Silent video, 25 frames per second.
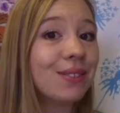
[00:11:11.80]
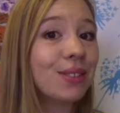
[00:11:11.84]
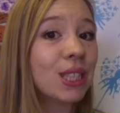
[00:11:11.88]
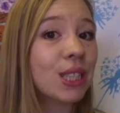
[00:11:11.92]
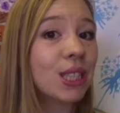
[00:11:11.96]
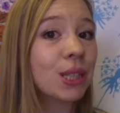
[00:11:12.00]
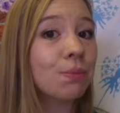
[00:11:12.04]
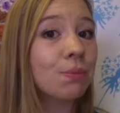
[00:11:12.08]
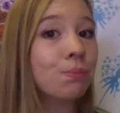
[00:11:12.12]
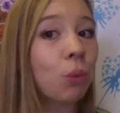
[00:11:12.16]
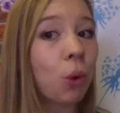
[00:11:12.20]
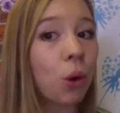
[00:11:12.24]

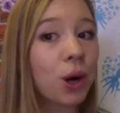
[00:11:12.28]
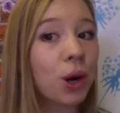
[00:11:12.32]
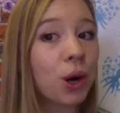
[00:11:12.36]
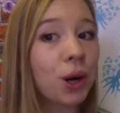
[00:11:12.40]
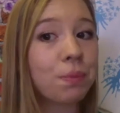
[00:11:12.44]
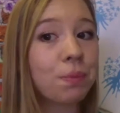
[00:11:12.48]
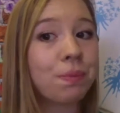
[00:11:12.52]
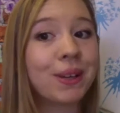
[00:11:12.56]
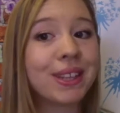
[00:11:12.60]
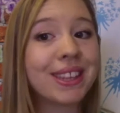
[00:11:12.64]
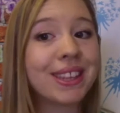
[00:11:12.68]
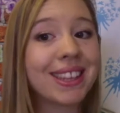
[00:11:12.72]
more
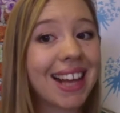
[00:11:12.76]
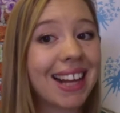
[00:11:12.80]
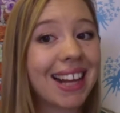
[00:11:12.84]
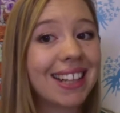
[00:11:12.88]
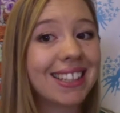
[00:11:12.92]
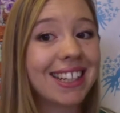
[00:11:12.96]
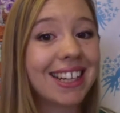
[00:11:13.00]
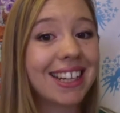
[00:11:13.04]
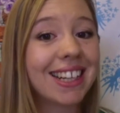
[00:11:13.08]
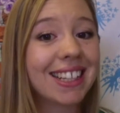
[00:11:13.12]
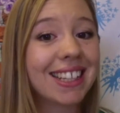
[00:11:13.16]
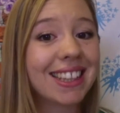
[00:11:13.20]

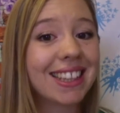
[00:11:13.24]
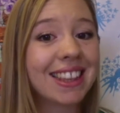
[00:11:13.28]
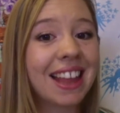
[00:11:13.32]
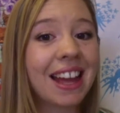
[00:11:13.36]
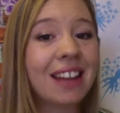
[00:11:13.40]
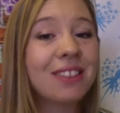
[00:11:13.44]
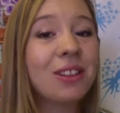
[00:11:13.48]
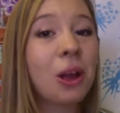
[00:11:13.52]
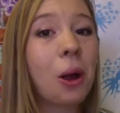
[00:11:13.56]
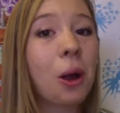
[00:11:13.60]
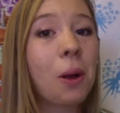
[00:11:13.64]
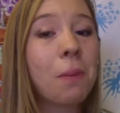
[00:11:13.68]
pathetic
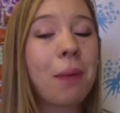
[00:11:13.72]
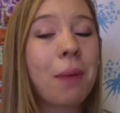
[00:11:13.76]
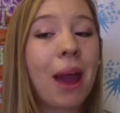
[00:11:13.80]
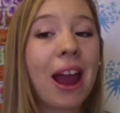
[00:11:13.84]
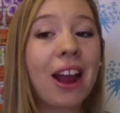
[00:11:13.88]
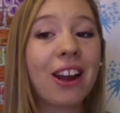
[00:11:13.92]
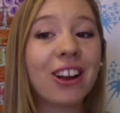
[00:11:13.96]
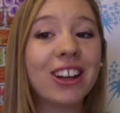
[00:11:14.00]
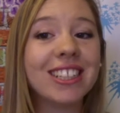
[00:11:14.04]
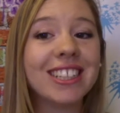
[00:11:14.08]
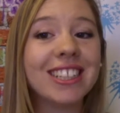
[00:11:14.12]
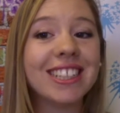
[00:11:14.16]
than her
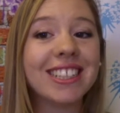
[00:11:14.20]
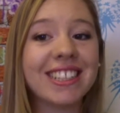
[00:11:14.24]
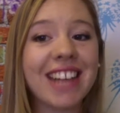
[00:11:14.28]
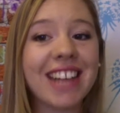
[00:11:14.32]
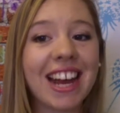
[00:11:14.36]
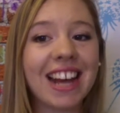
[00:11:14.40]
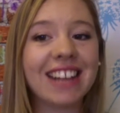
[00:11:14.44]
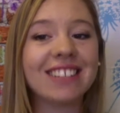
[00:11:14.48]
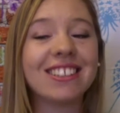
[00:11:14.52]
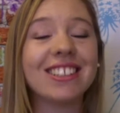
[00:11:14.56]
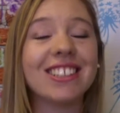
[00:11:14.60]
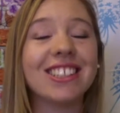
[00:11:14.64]
parents
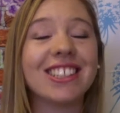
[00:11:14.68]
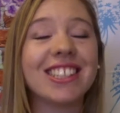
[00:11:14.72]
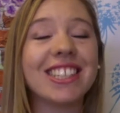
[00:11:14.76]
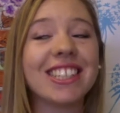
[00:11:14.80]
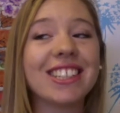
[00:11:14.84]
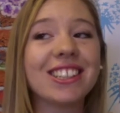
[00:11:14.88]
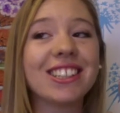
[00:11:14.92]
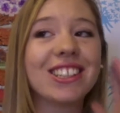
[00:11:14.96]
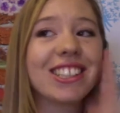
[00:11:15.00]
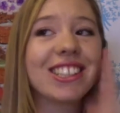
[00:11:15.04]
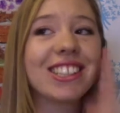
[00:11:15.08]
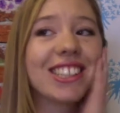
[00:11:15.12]
said. And she
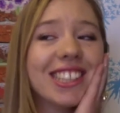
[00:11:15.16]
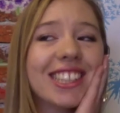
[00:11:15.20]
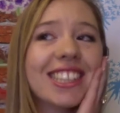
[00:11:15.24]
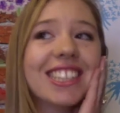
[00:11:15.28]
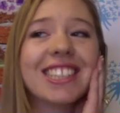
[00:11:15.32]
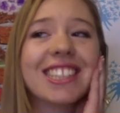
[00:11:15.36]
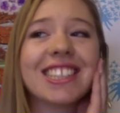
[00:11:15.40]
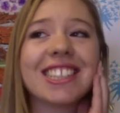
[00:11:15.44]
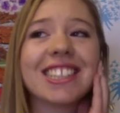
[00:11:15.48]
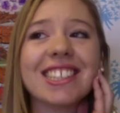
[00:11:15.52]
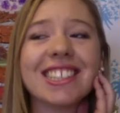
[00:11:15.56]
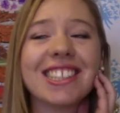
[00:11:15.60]
looked at
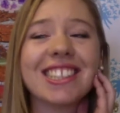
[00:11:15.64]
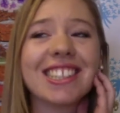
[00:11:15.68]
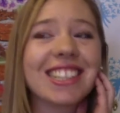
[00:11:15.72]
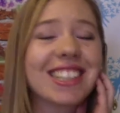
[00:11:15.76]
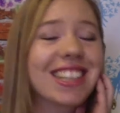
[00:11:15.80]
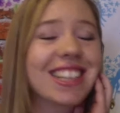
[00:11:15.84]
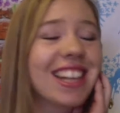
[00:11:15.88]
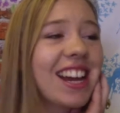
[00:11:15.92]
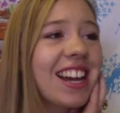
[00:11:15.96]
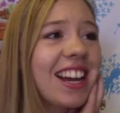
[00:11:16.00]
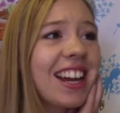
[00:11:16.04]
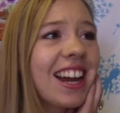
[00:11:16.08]
this and she's
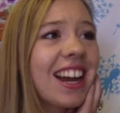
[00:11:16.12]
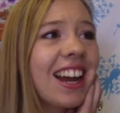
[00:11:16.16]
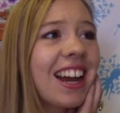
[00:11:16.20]
like,